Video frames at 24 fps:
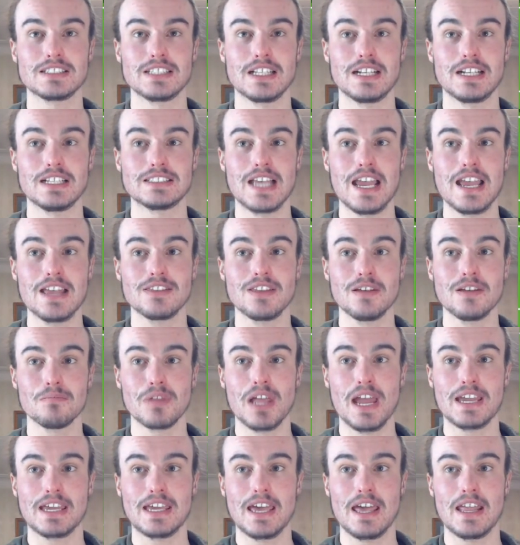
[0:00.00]
It is Ethan
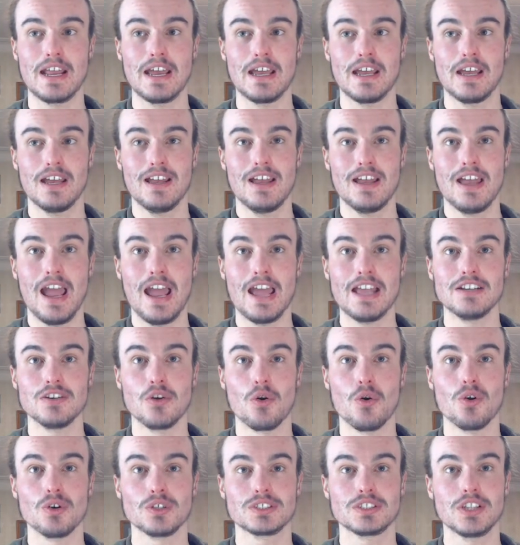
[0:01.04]
Blackadder and
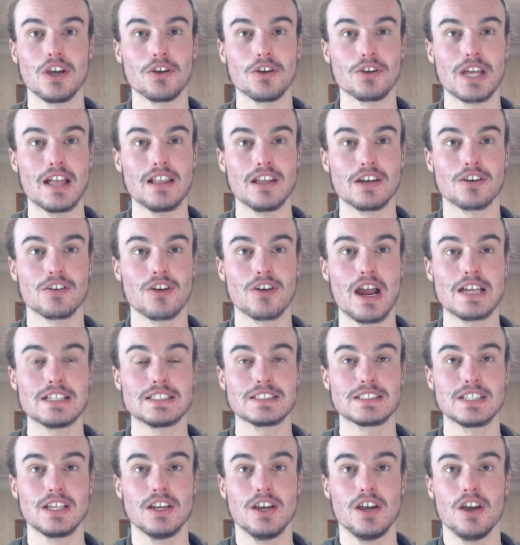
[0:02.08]
also Cullen
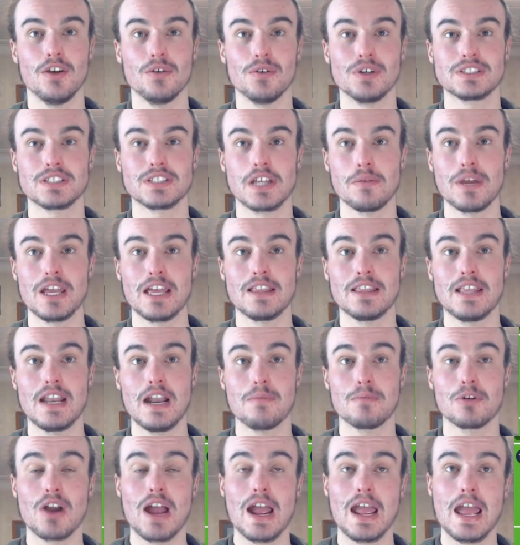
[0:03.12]
Grace, who is going to be in the
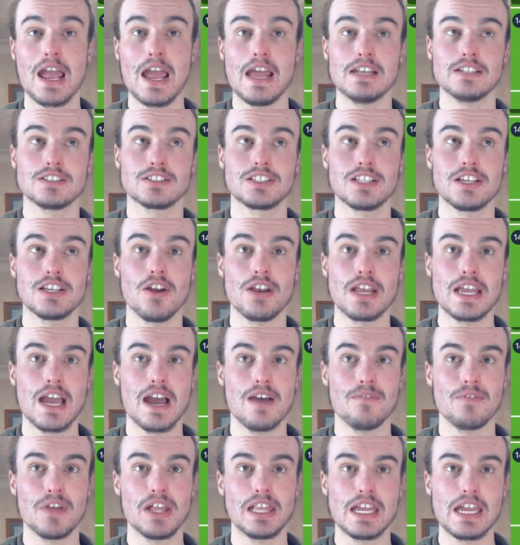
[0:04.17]
number 8, and Sione
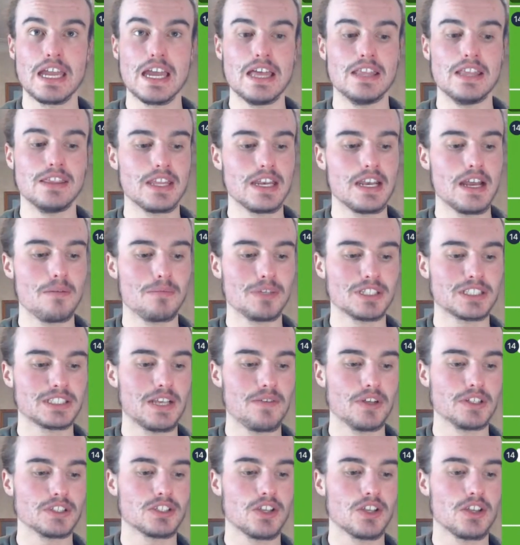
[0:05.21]
Havili in the number
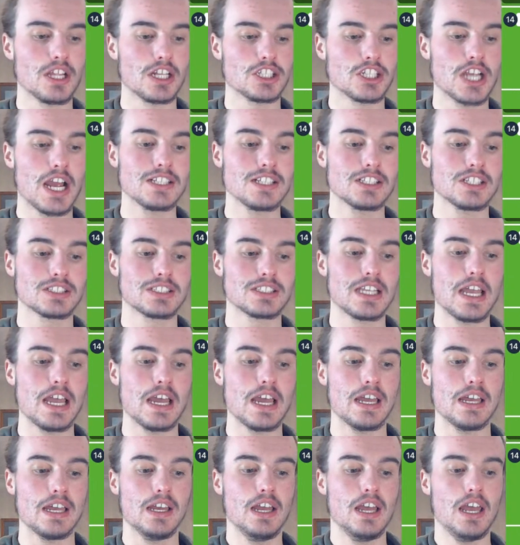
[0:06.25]
7. So the changes
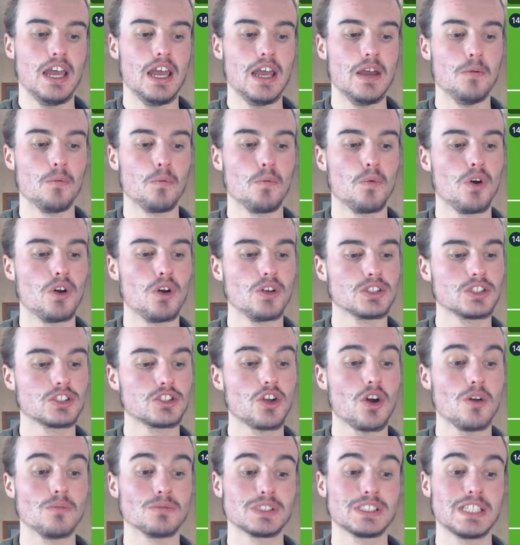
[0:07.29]
there, it was
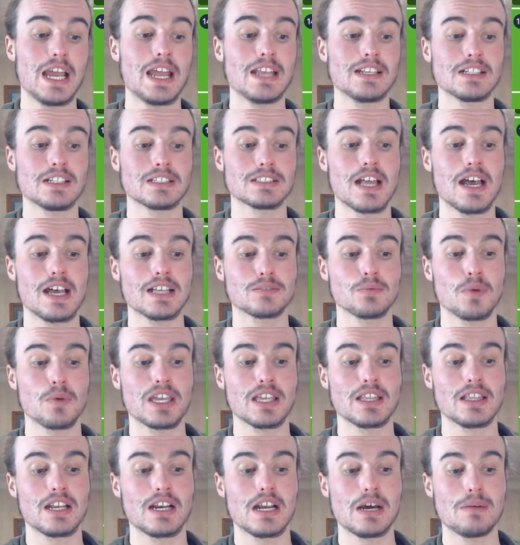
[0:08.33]
Tom Sanders last week
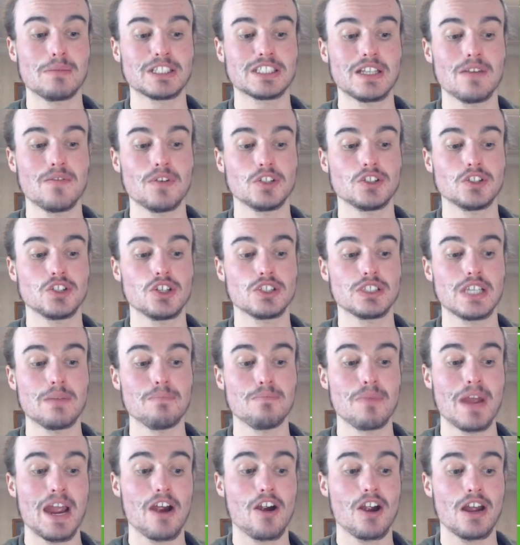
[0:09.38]
in the number 7 jersey,
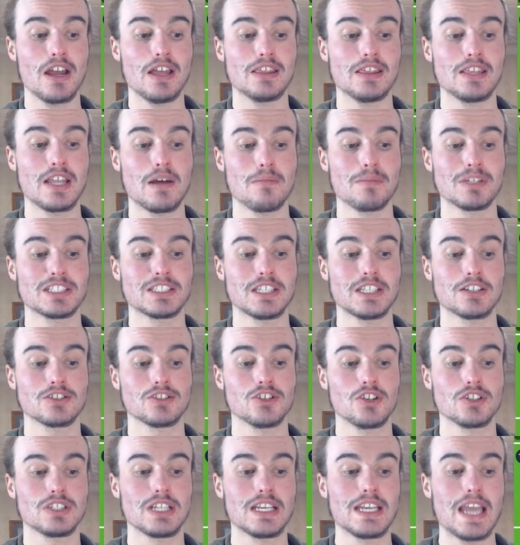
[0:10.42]
Barrett in the number 6
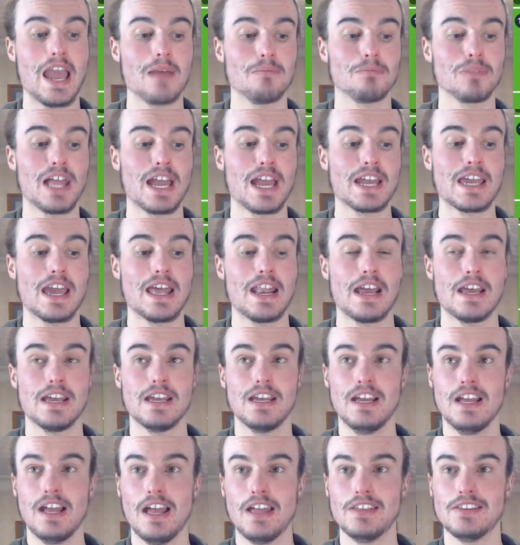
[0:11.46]
jersey, and Blackadder
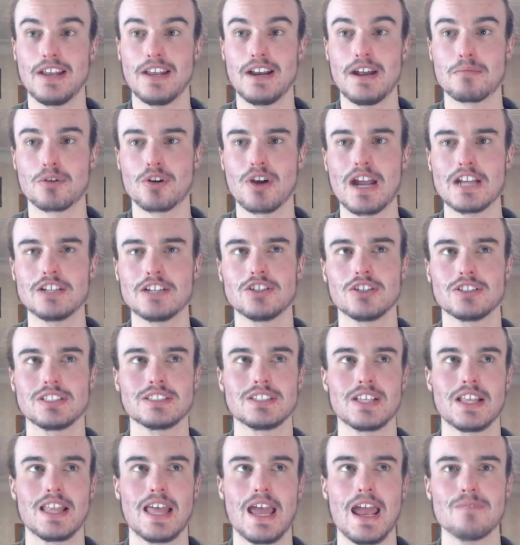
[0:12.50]
in the number 8 jersey.
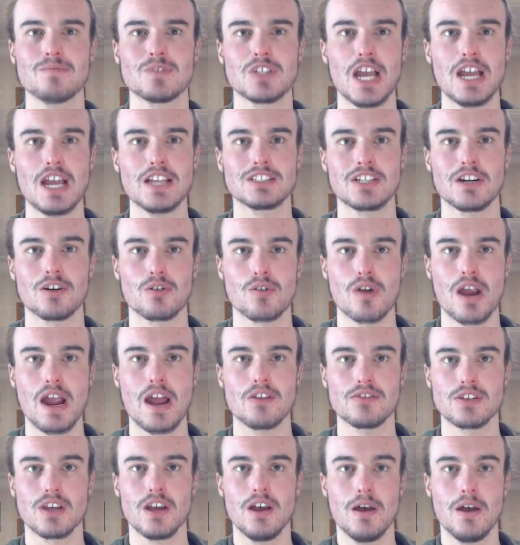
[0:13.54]
So they have changed it
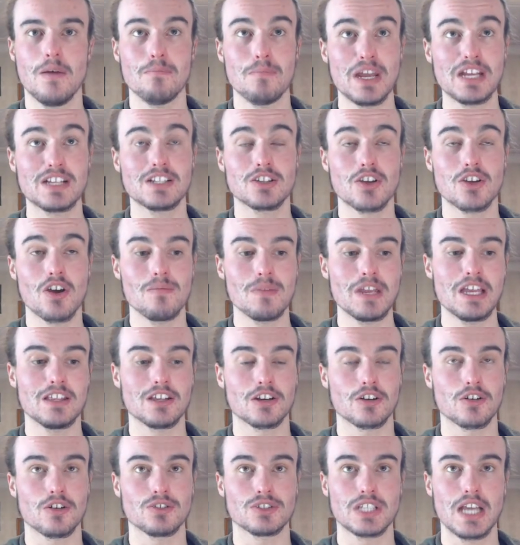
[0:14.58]
around big time here, the
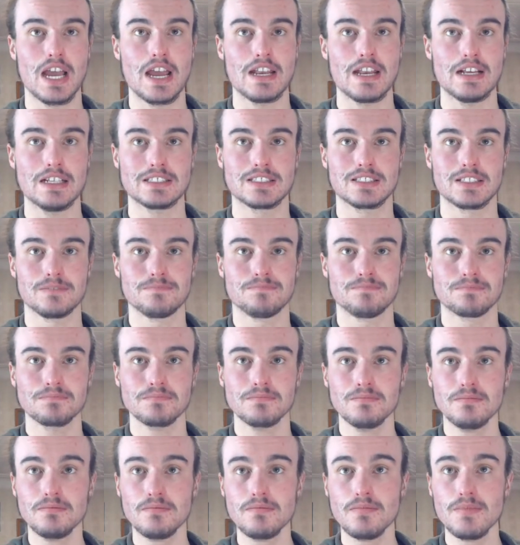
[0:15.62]
Crusaders.
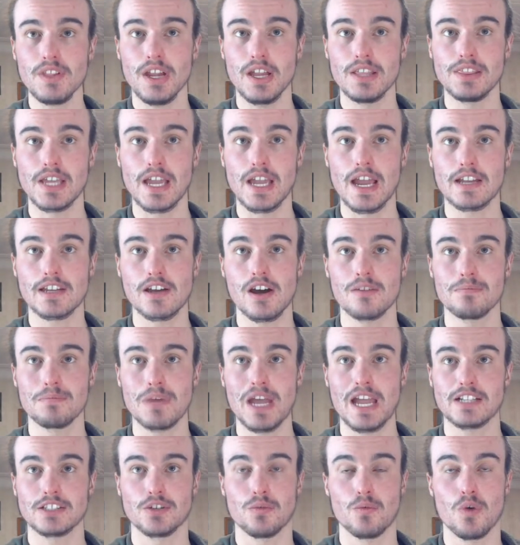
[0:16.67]
And they are going
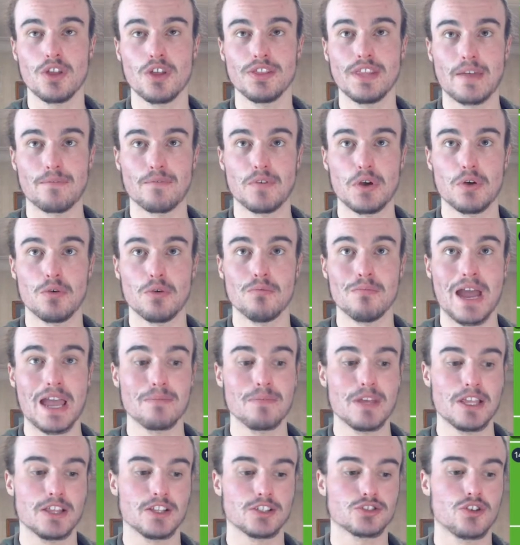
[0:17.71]
back to what they feel may
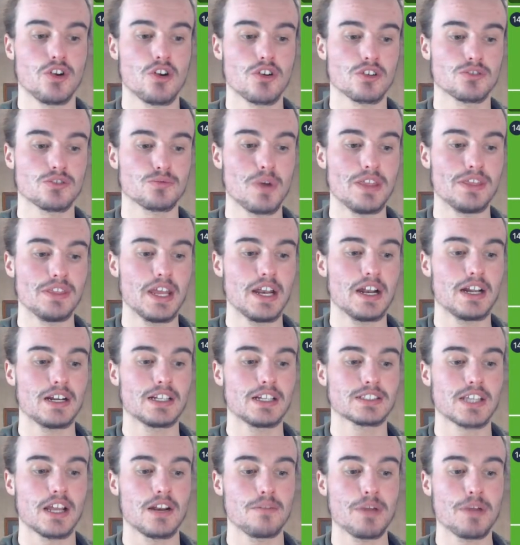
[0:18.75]
be the strongest one. Then it
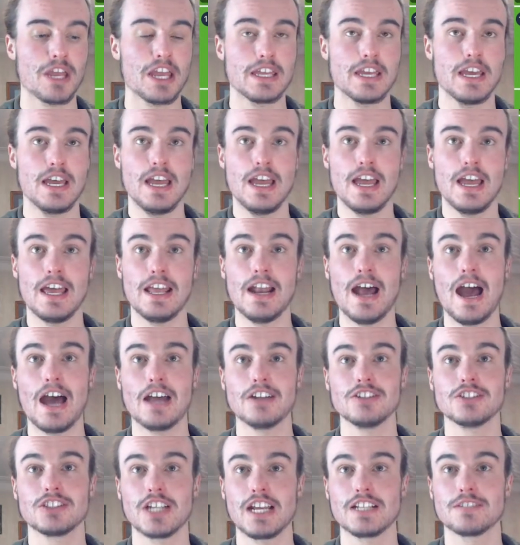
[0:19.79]
is going to be an
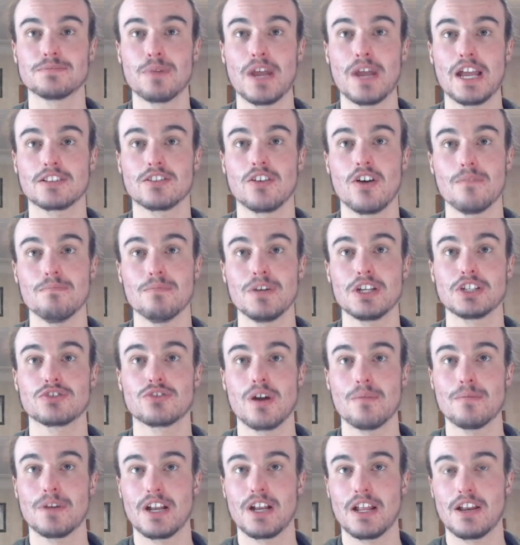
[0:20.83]
unchanged backline. Mitch
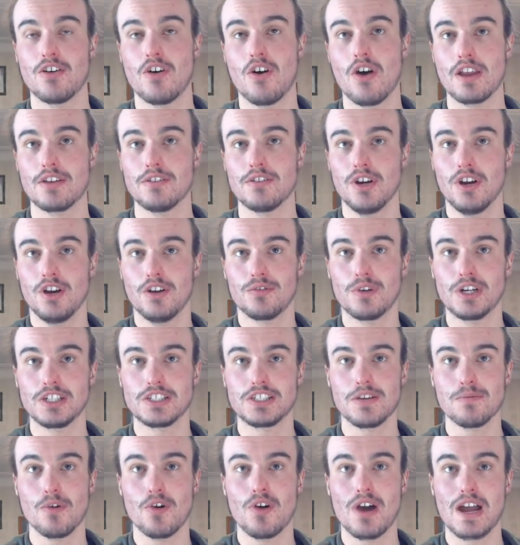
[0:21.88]
Drummond at 9,
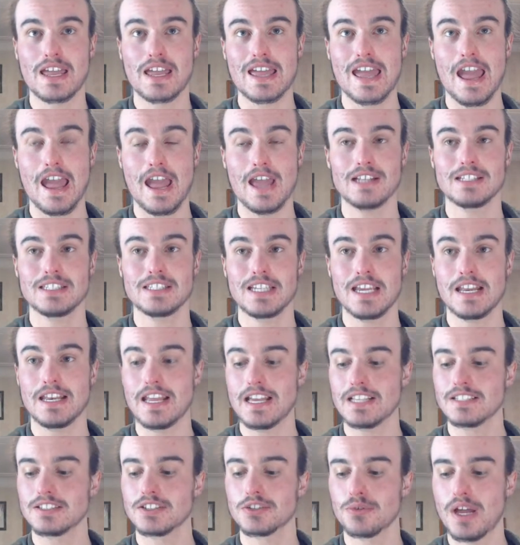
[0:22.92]
Richie Mo'unga at 10.
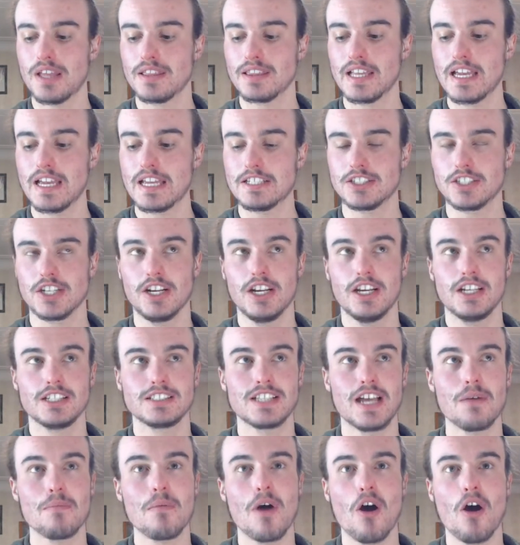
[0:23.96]
Needs to unleash
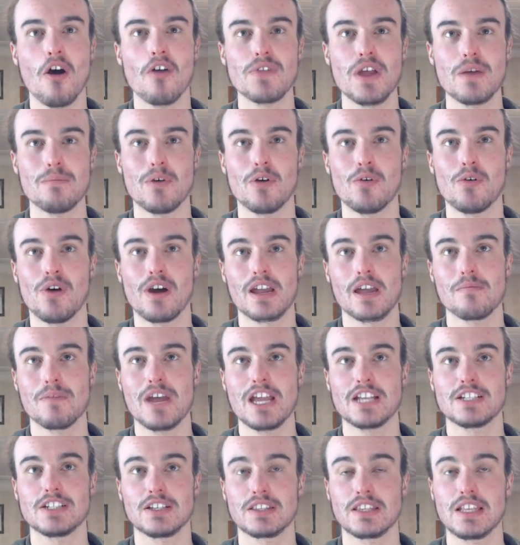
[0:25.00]
some of that Mo'unga magic.